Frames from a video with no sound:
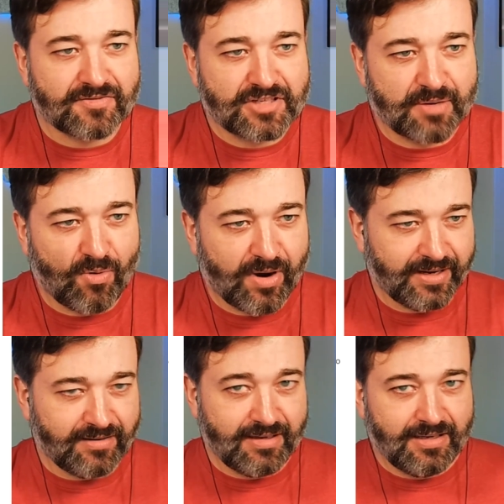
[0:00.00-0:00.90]
SharePoint
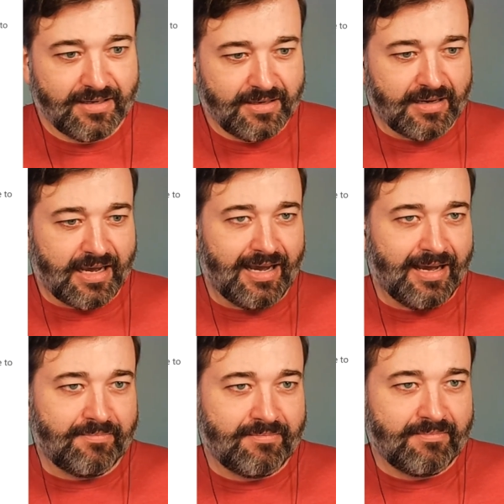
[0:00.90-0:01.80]

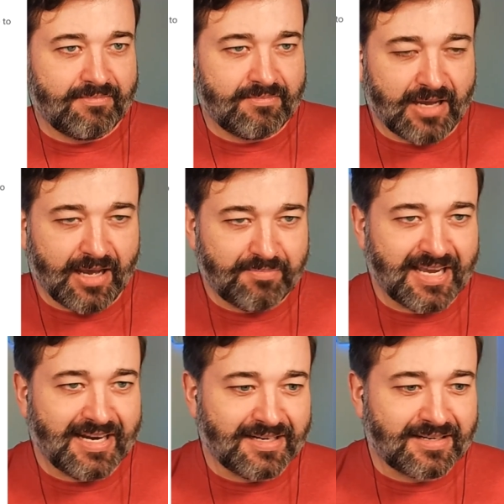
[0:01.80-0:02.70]

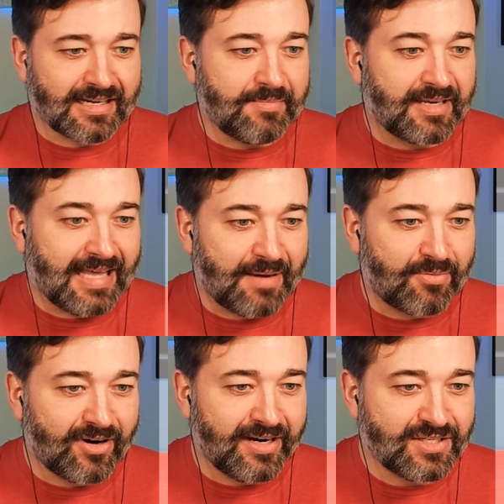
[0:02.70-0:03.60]
updating document
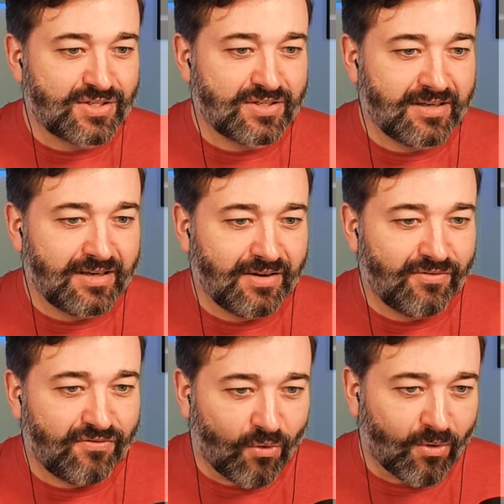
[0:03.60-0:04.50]
libraries
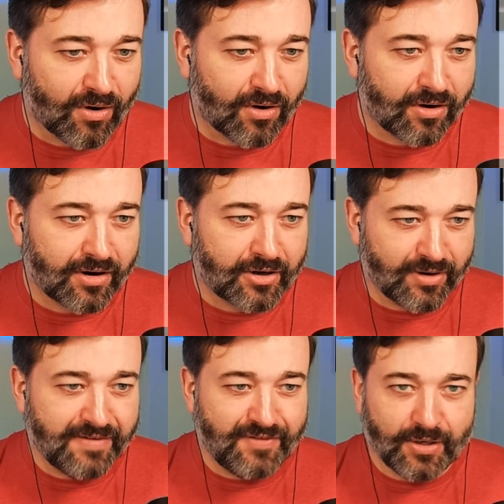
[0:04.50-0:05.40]
for
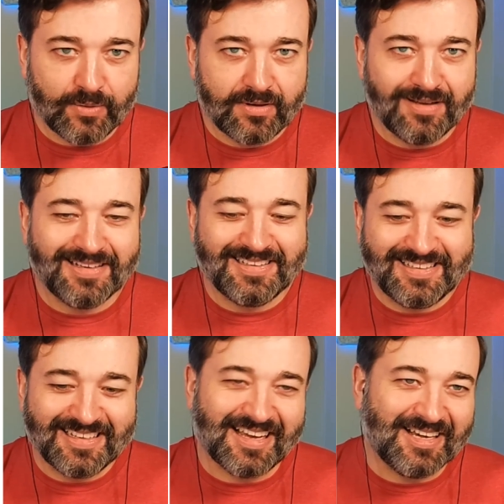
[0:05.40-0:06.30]
grid view
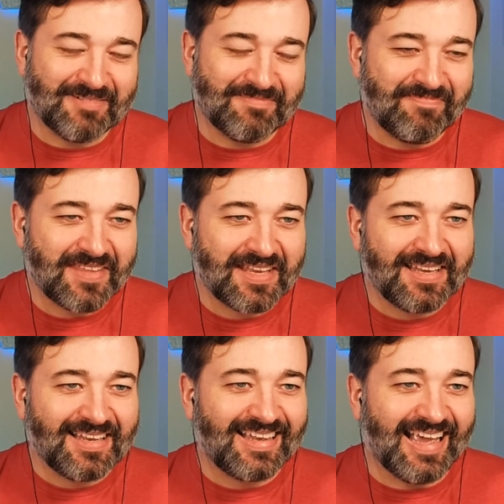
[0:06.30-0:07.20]
and
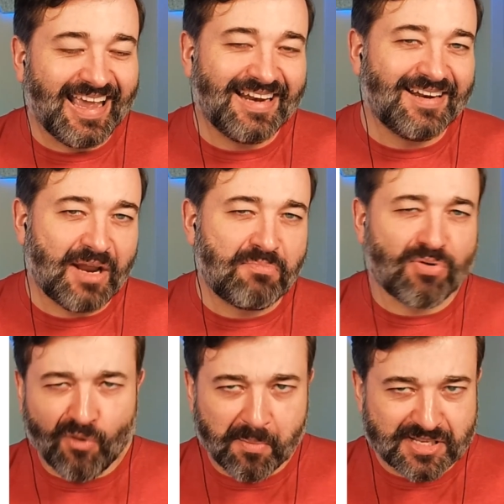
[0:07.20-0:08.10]

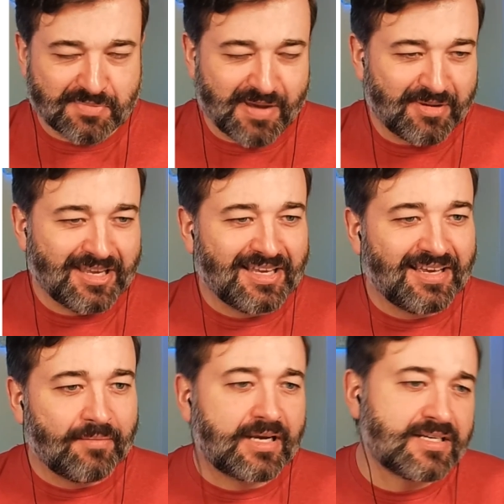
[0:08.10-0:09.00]
performance, maybe,
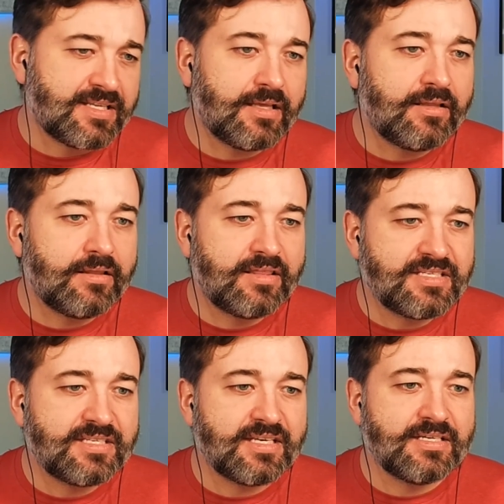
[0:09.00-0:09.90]
because
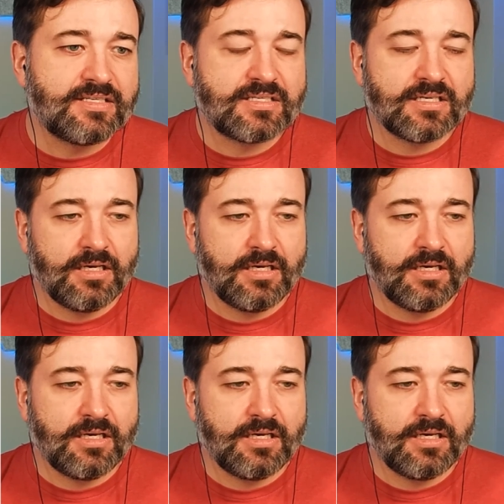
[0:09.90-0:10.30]
this is